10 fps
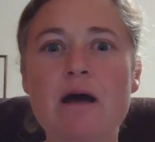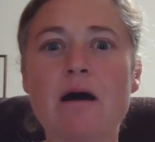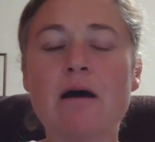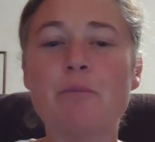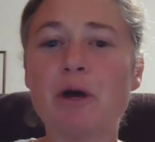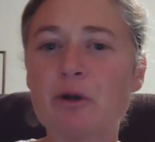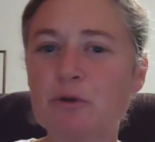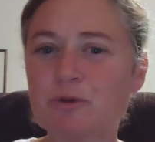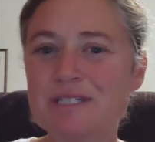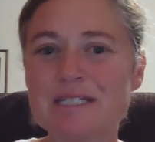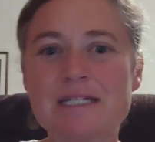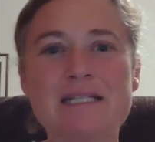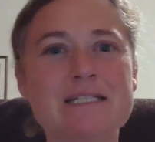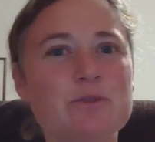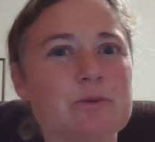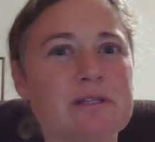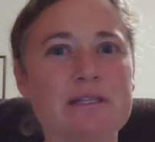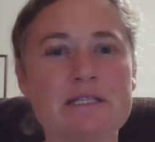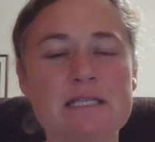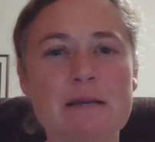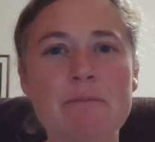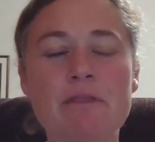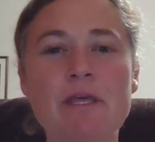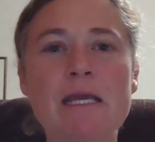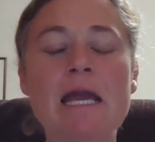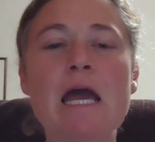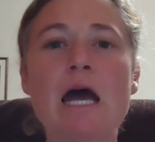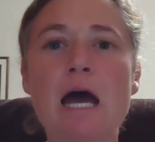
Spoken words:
Paracutin, it's really the same thing,